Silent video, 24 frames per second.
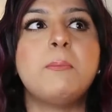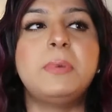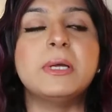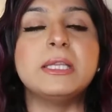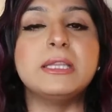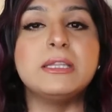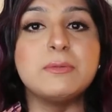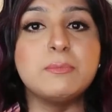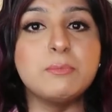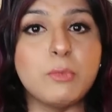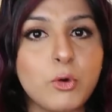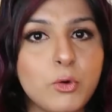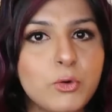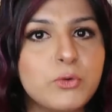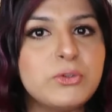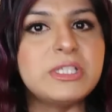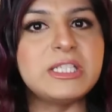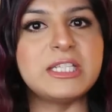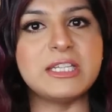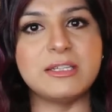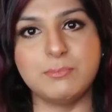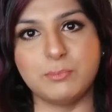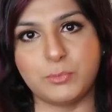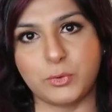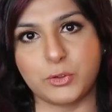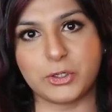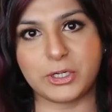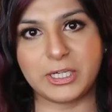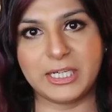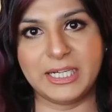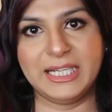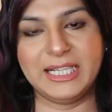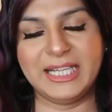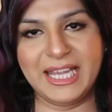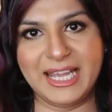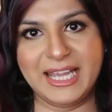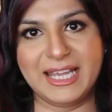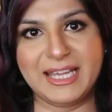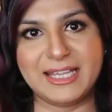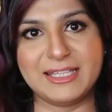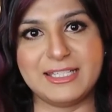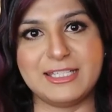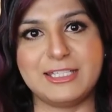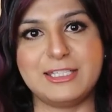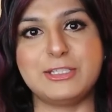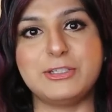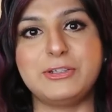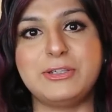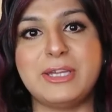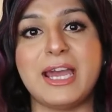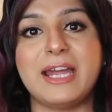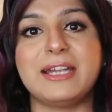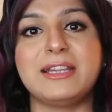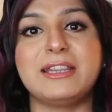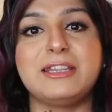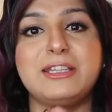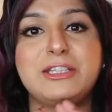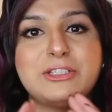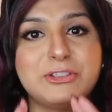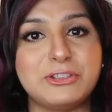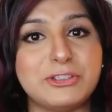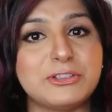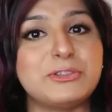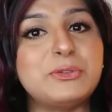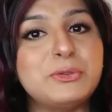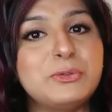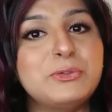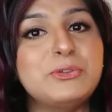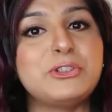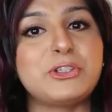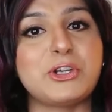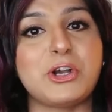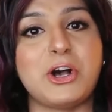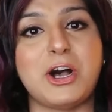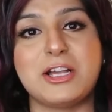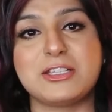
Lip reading: but the most important is to get to the root